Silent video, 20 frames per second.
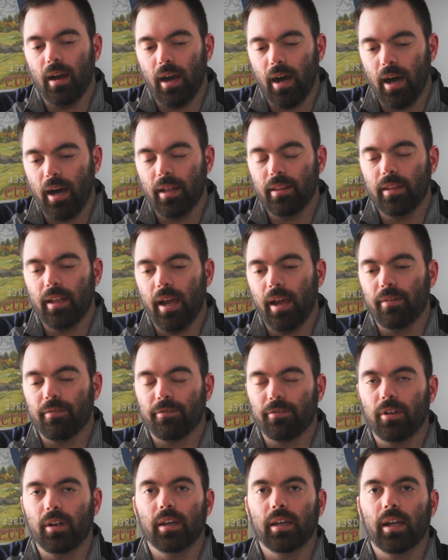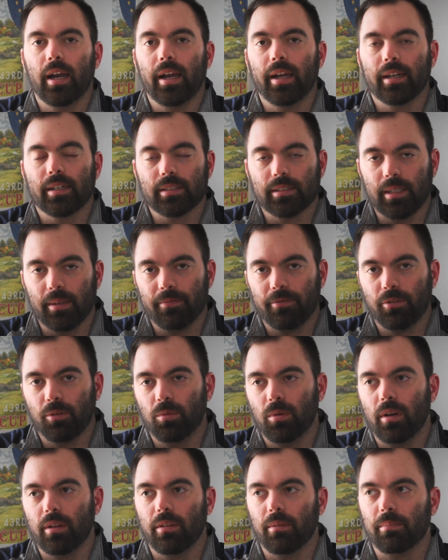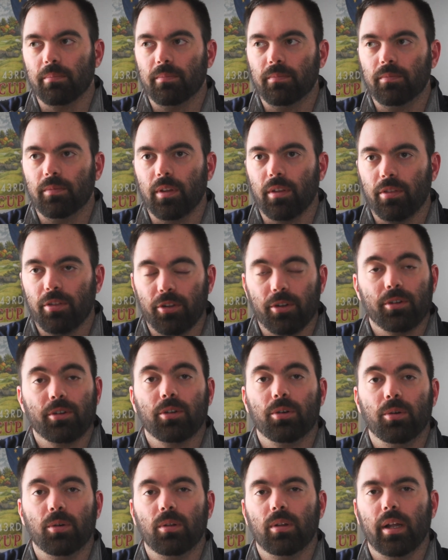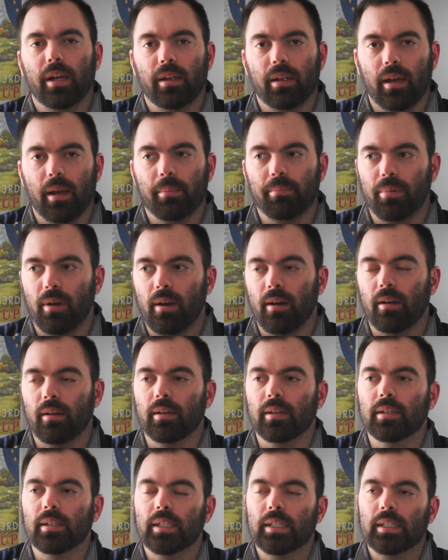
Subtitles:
on that front 9 except for one. The third hole I parred,